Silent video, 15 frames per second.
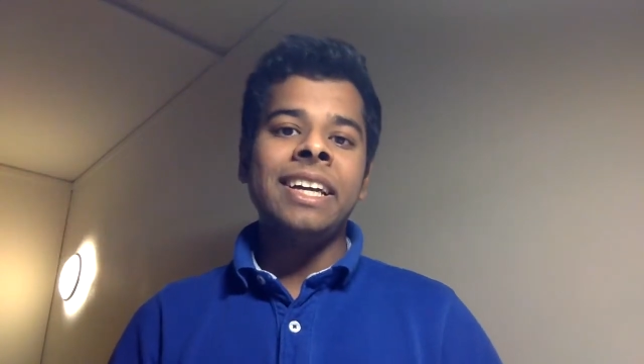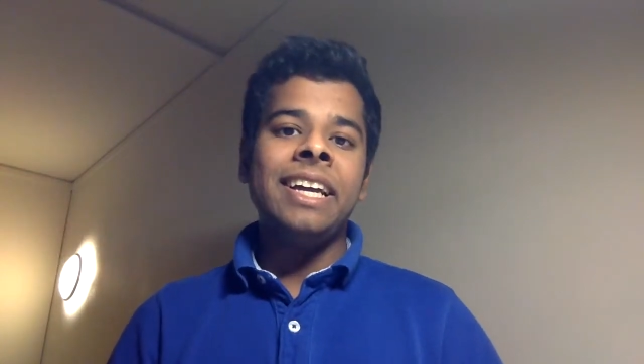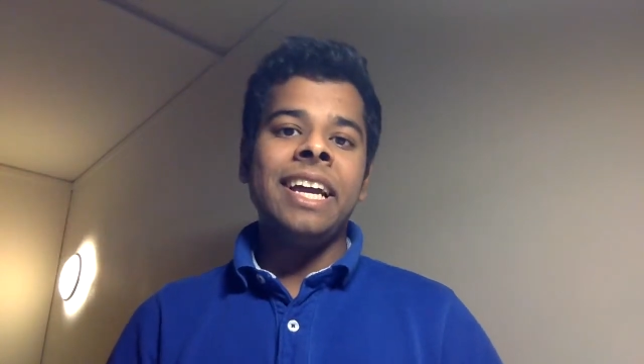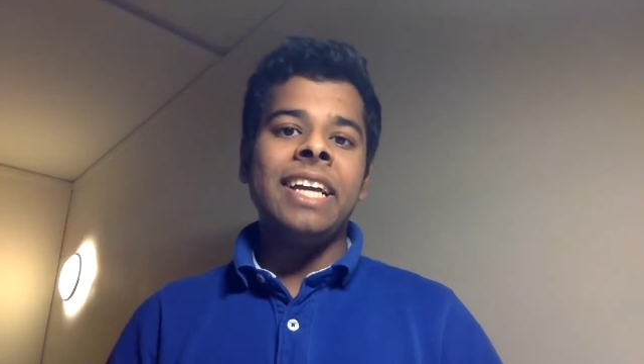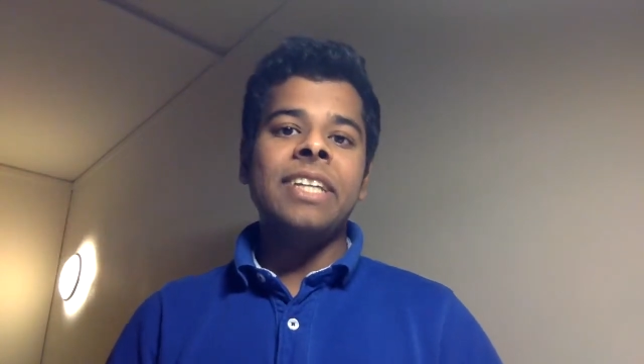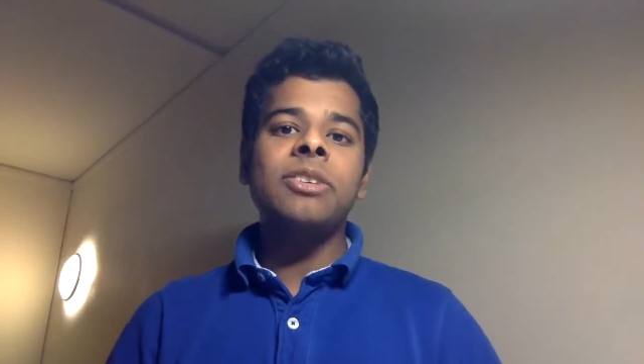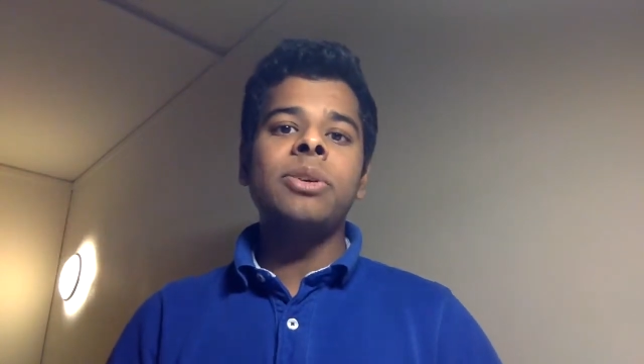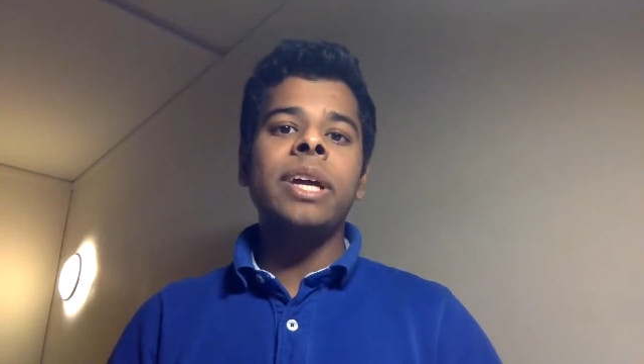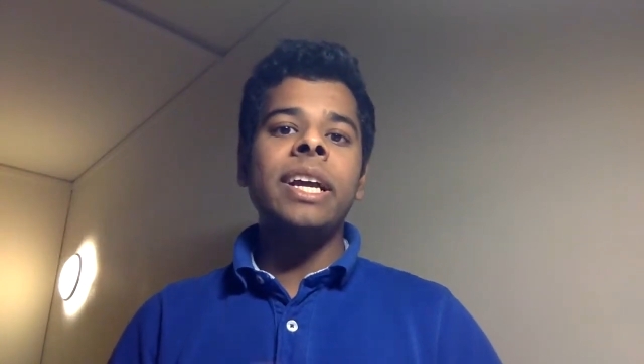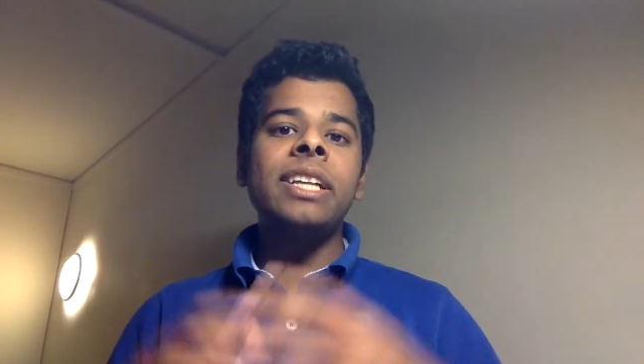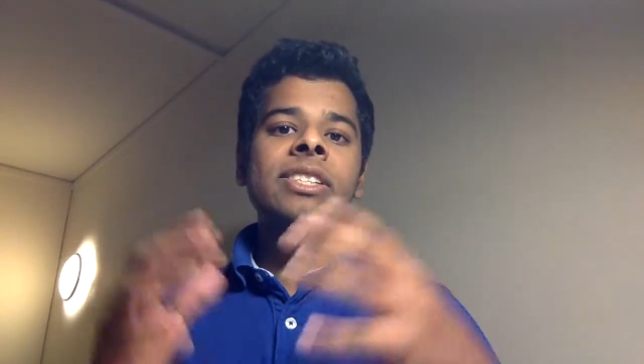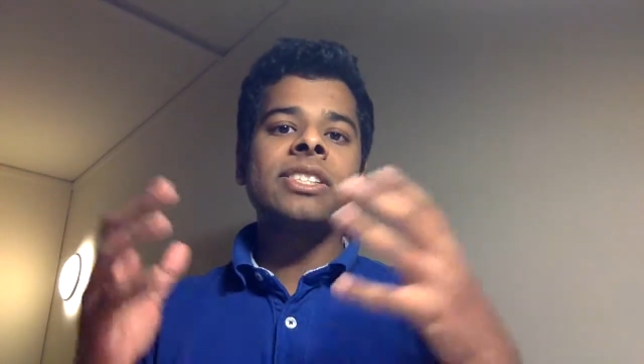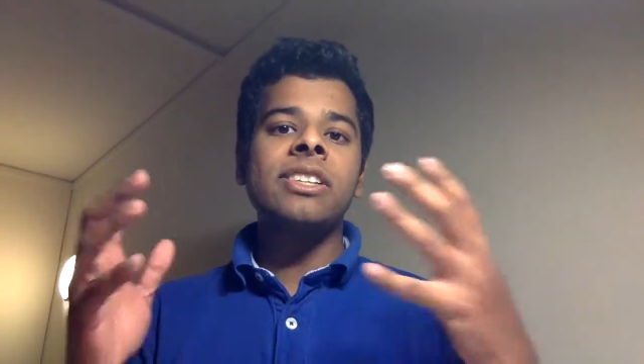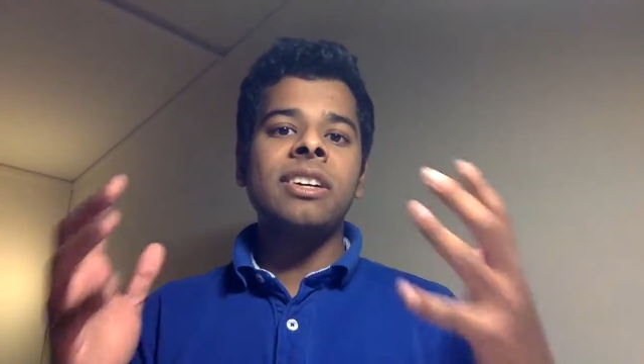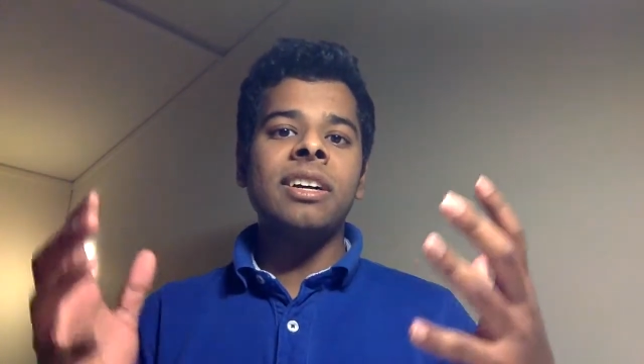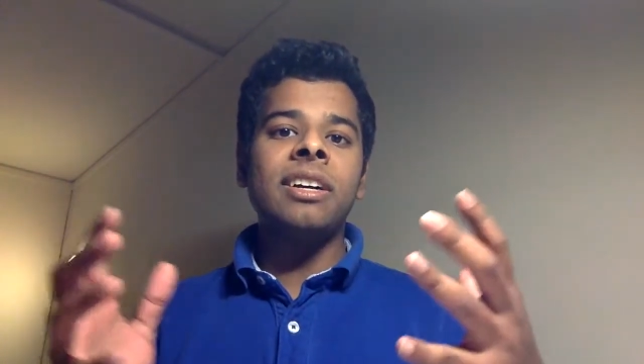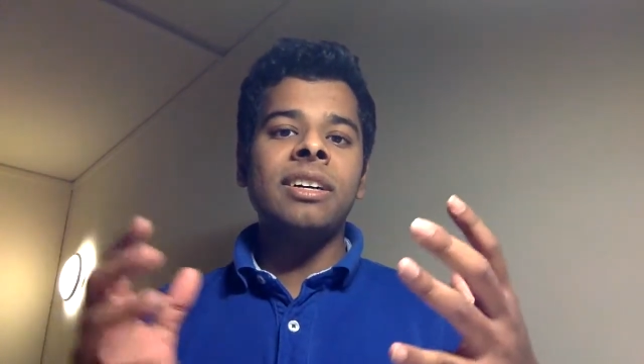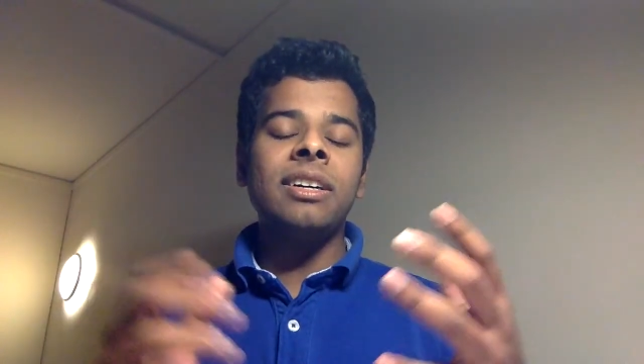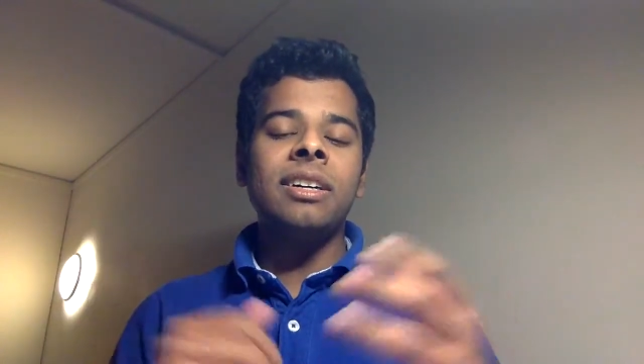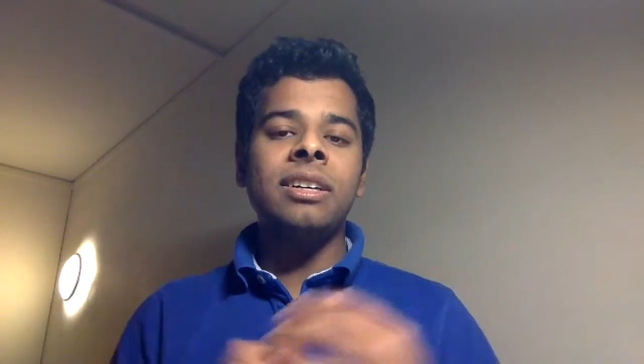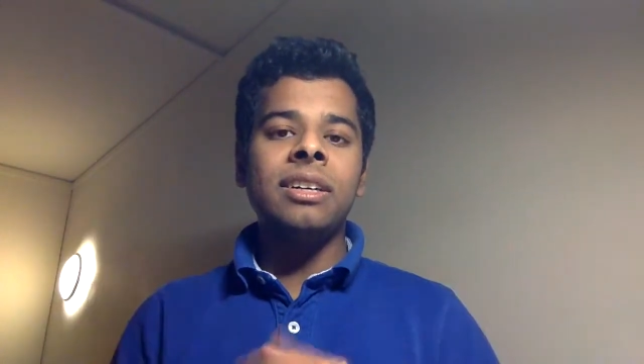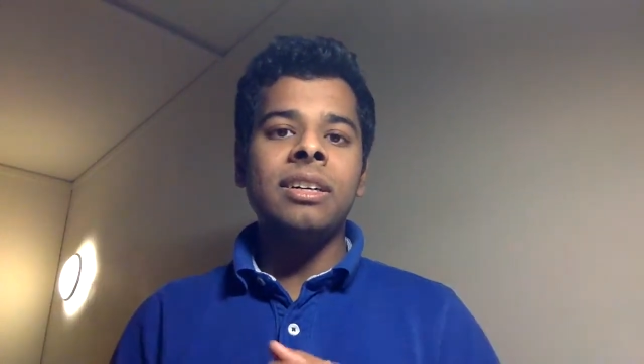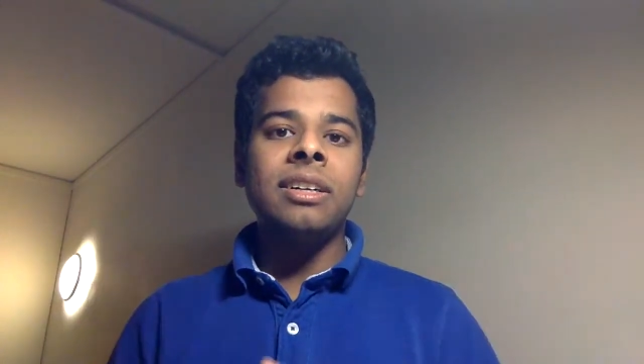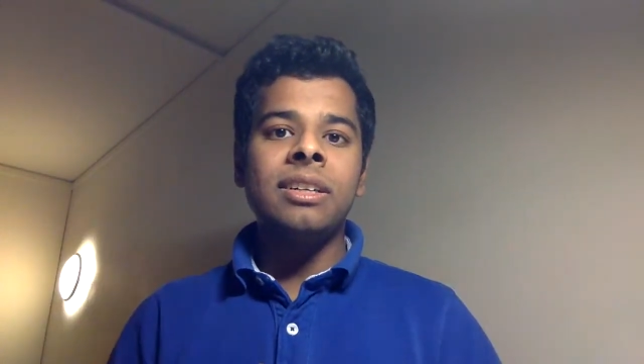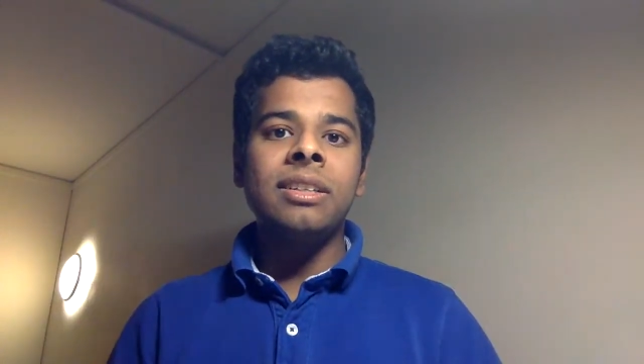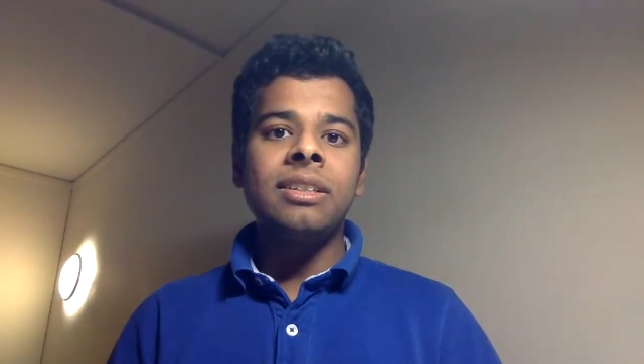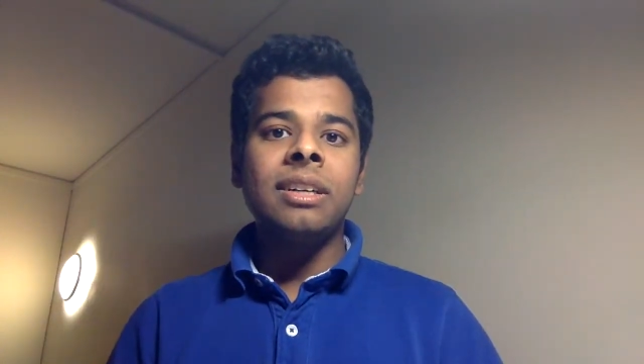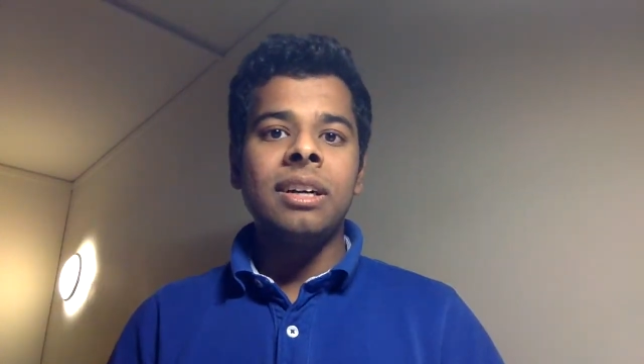it creates a